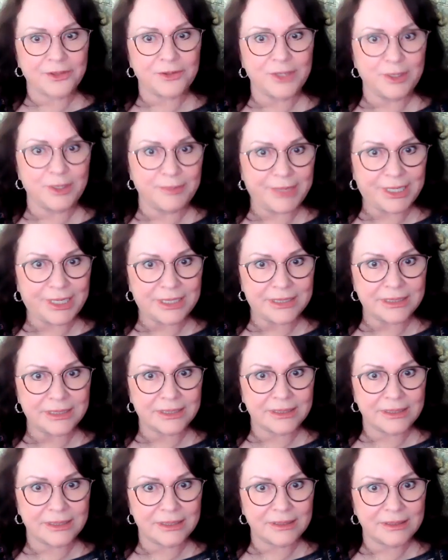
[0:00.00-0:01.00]
30
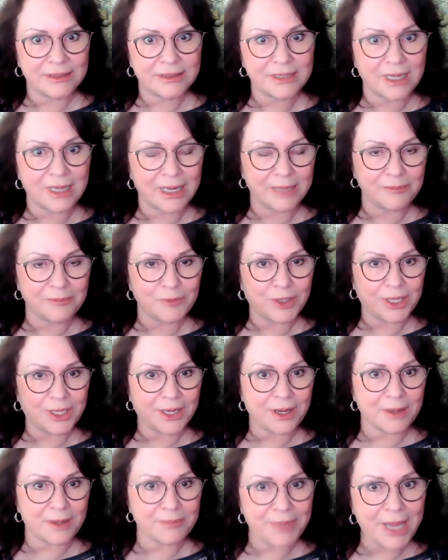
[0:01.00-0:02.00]
minutes time when
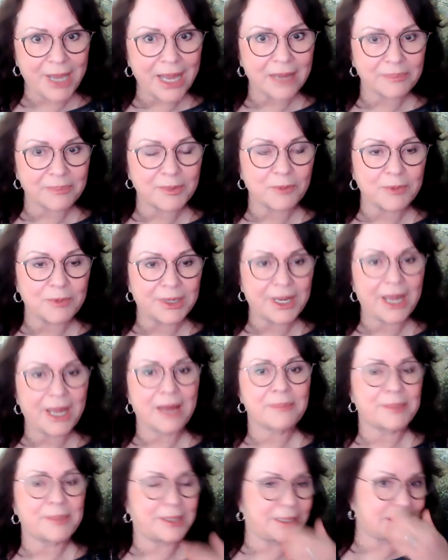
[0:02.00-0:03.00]
I got back. But what
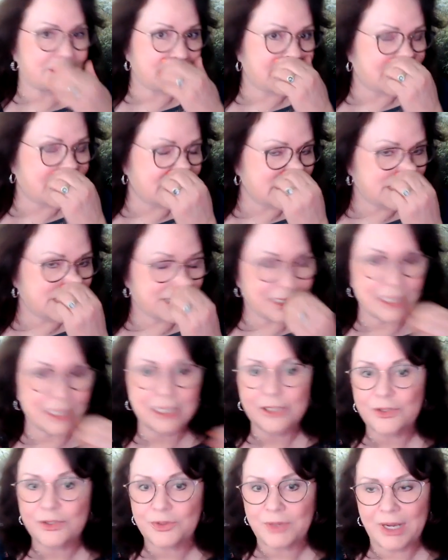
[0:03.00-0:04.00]
happened is I got
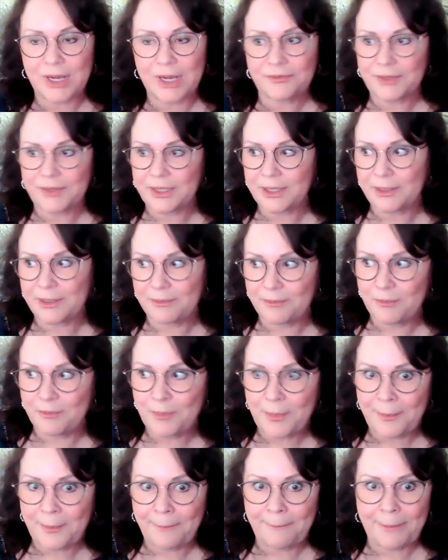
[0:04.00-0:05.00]
stuck in traffic,
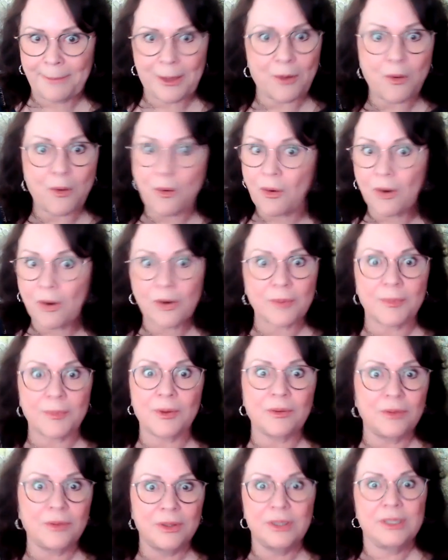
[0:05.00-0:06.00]

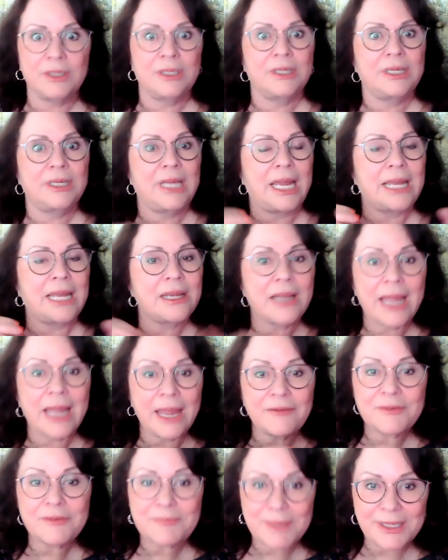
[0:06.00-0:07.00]
horrible. And I
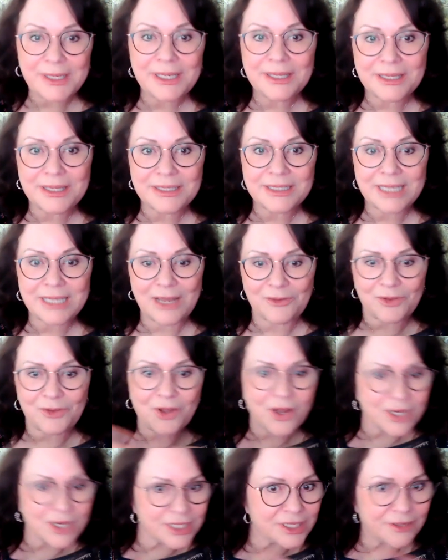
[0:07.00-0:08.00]
haven't been in this town
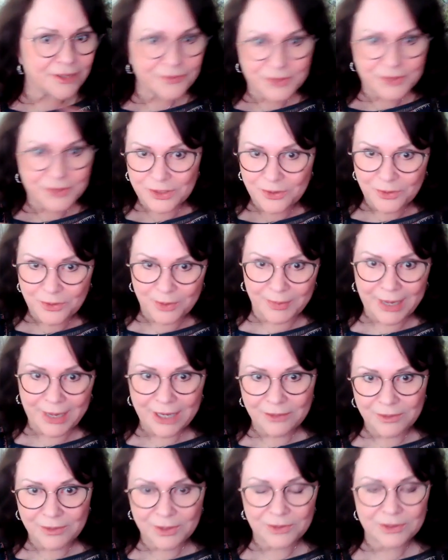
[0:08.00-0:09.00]
long enough to know the
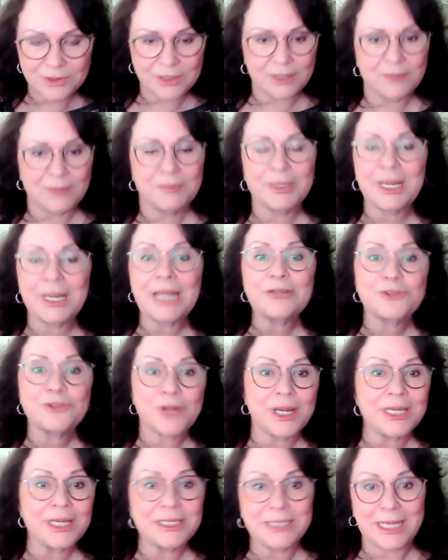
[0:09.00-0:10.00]
back roads, but I
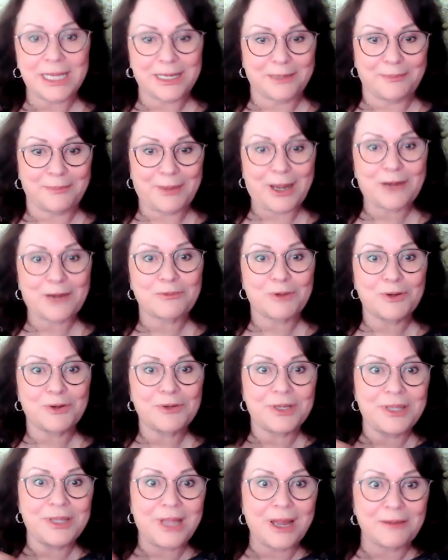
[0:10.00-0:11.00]
tried to take a back
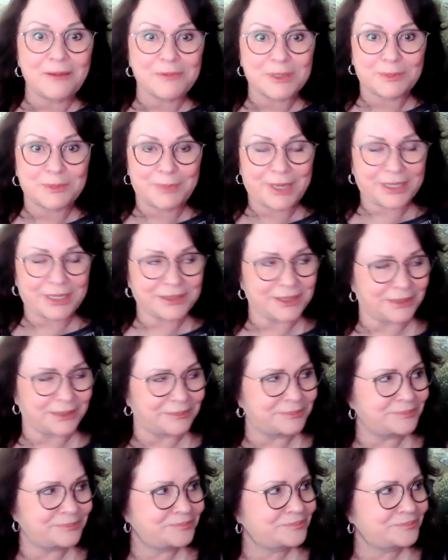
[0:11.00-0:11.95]
road and that was backed up.